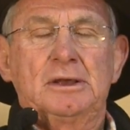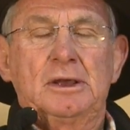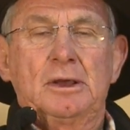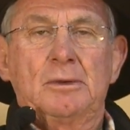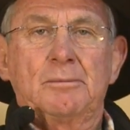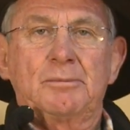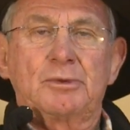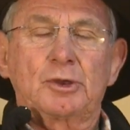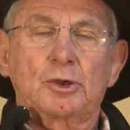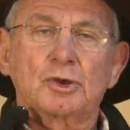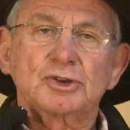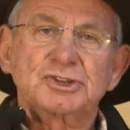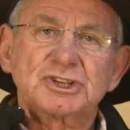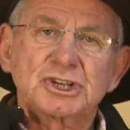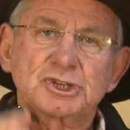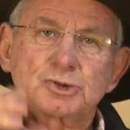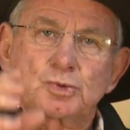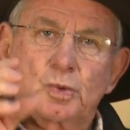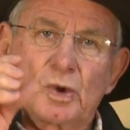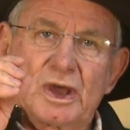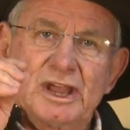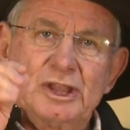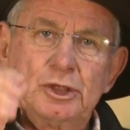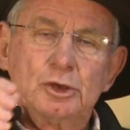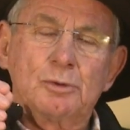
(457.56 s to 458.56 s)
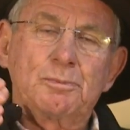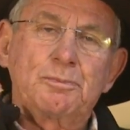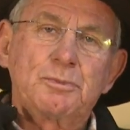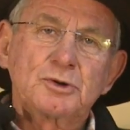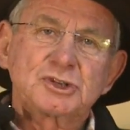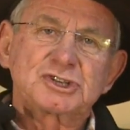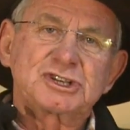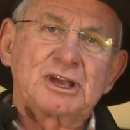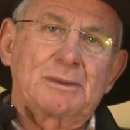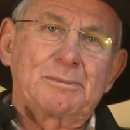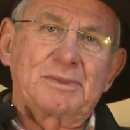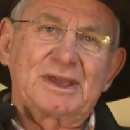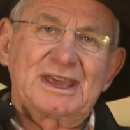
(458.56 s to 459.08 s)
Because it's when you put
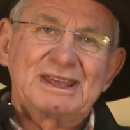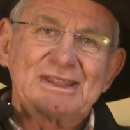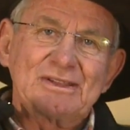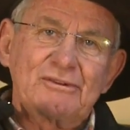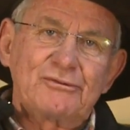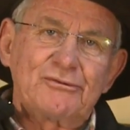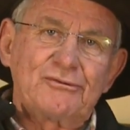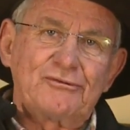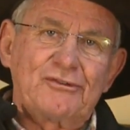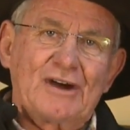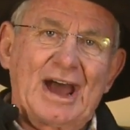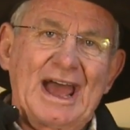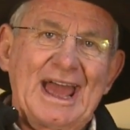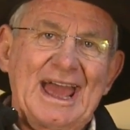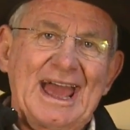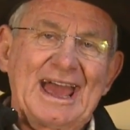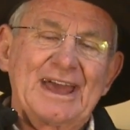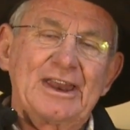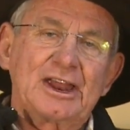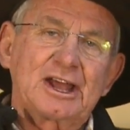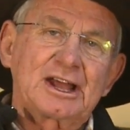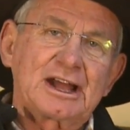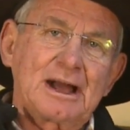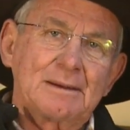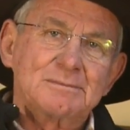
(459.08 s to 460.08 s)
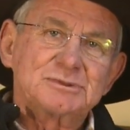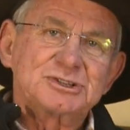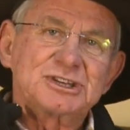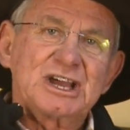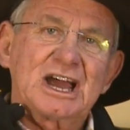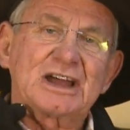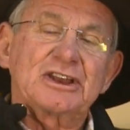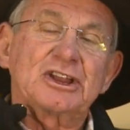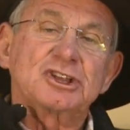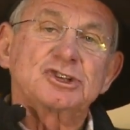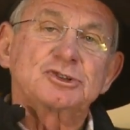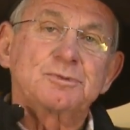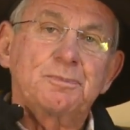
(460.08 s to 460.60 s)
something in the fire and it comes
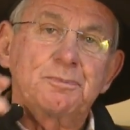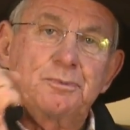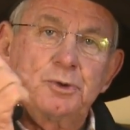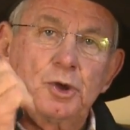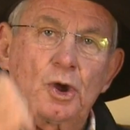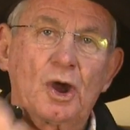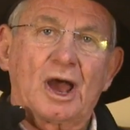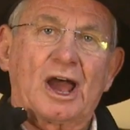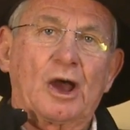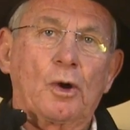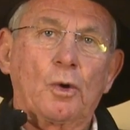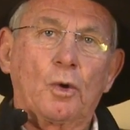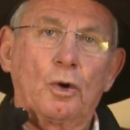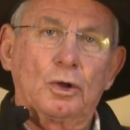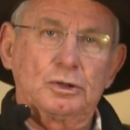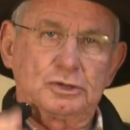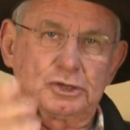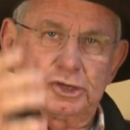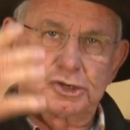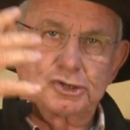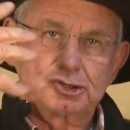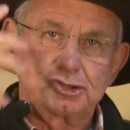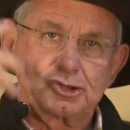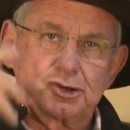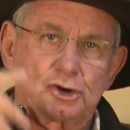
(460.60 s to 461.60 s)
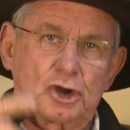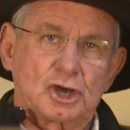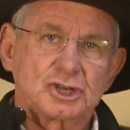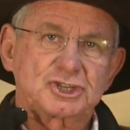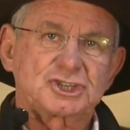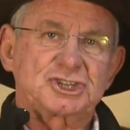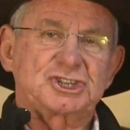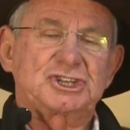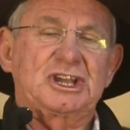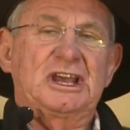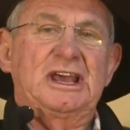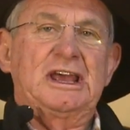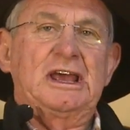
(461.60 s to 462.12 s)
out, it's pure. All the
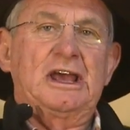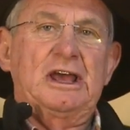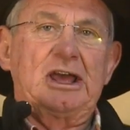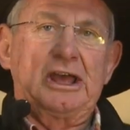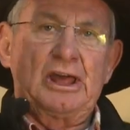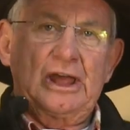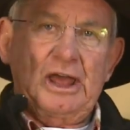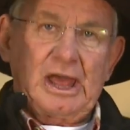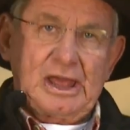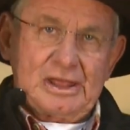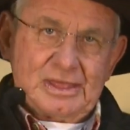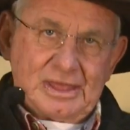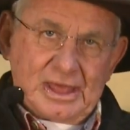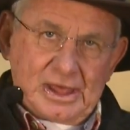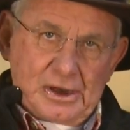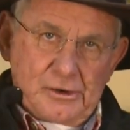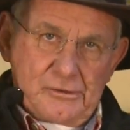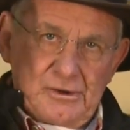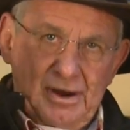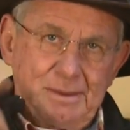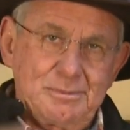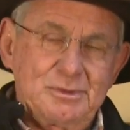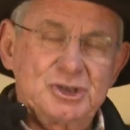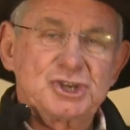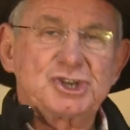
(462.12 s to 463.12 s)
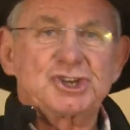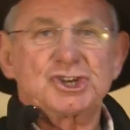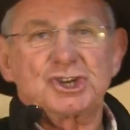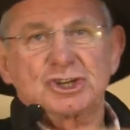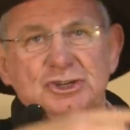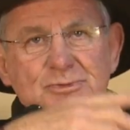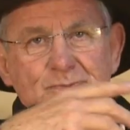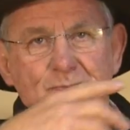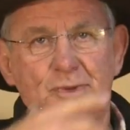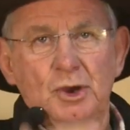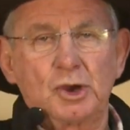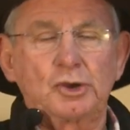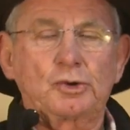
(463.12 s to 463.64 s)
dross and the rubbish is
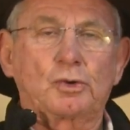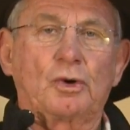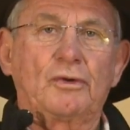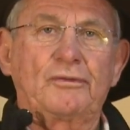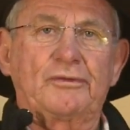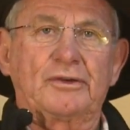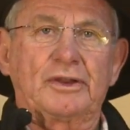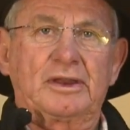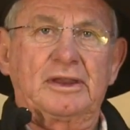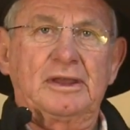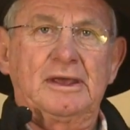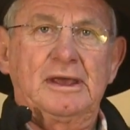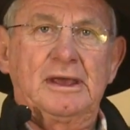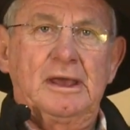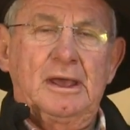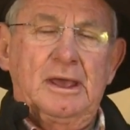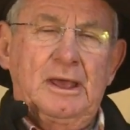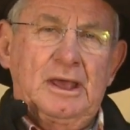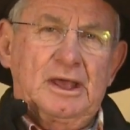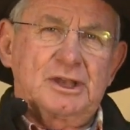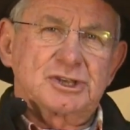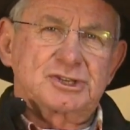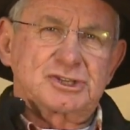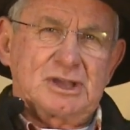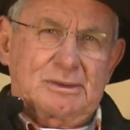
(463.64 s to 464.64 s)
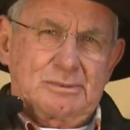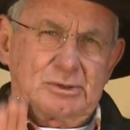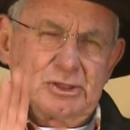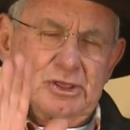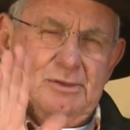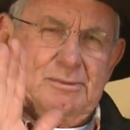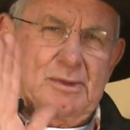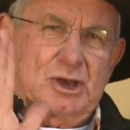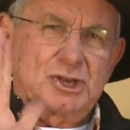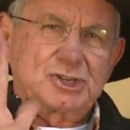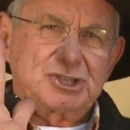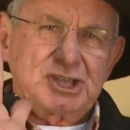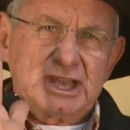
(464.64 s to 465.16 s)
burnt off it. Some of the
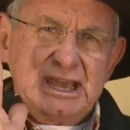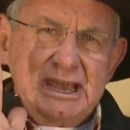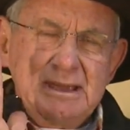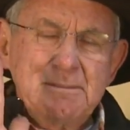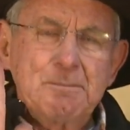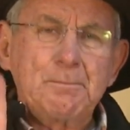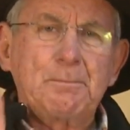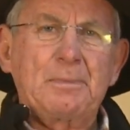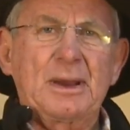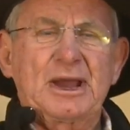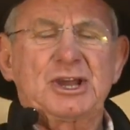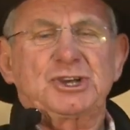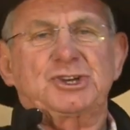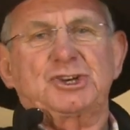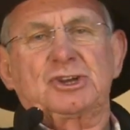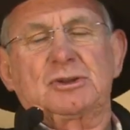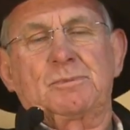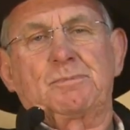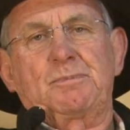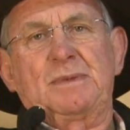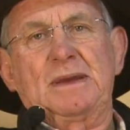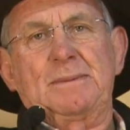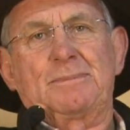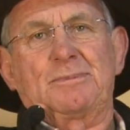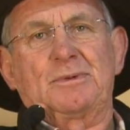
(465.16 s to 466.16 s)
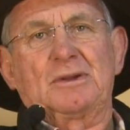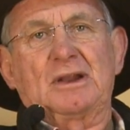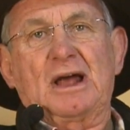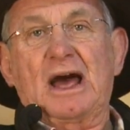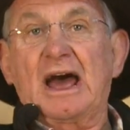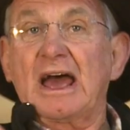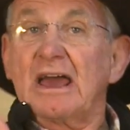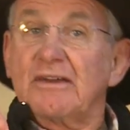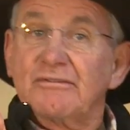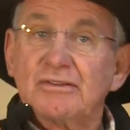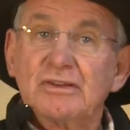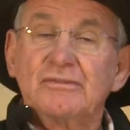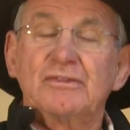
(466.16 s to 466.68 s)
most impatient people
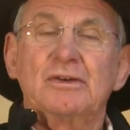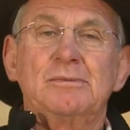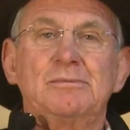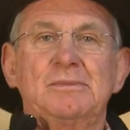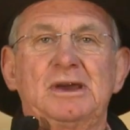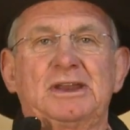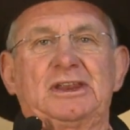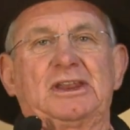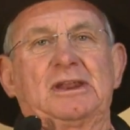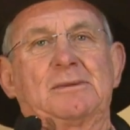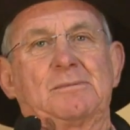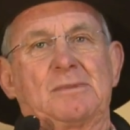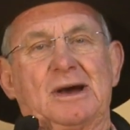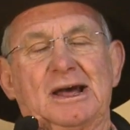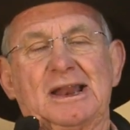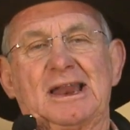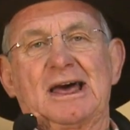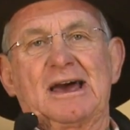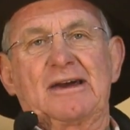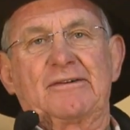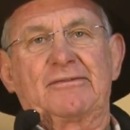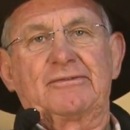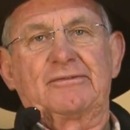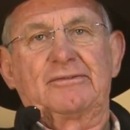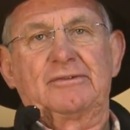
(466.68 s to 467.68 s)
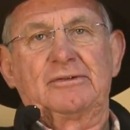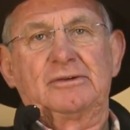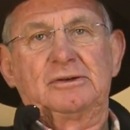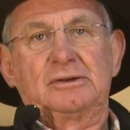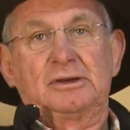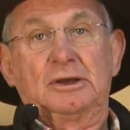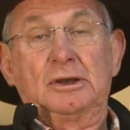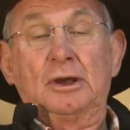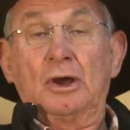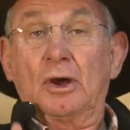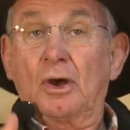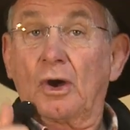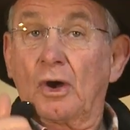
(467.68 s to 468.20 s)
I have ever met in my life
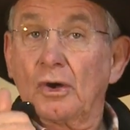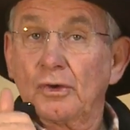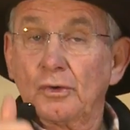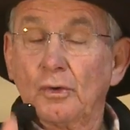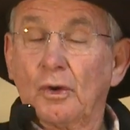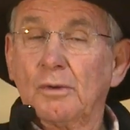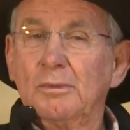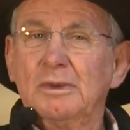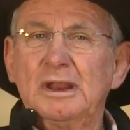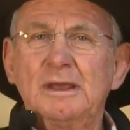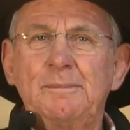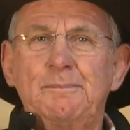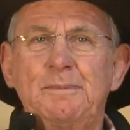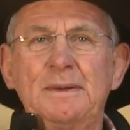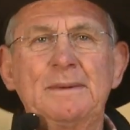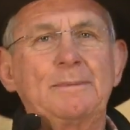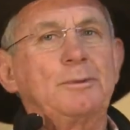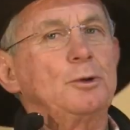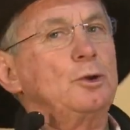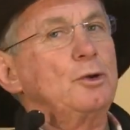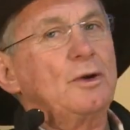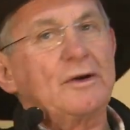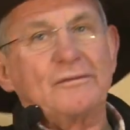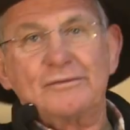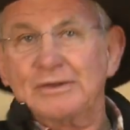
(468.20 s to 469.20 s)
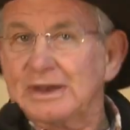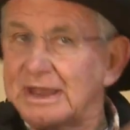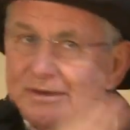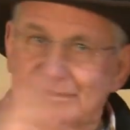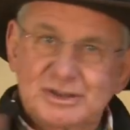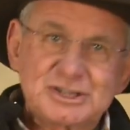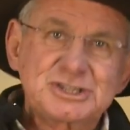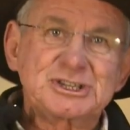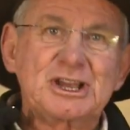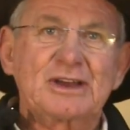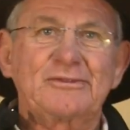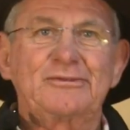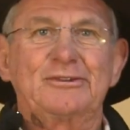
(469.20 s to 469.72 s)
are normally people who have never
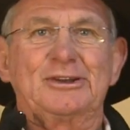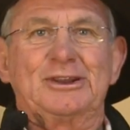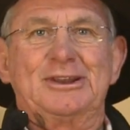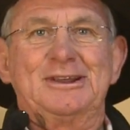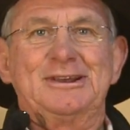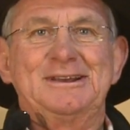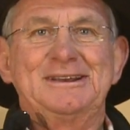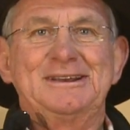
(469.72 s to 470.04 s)
suffered.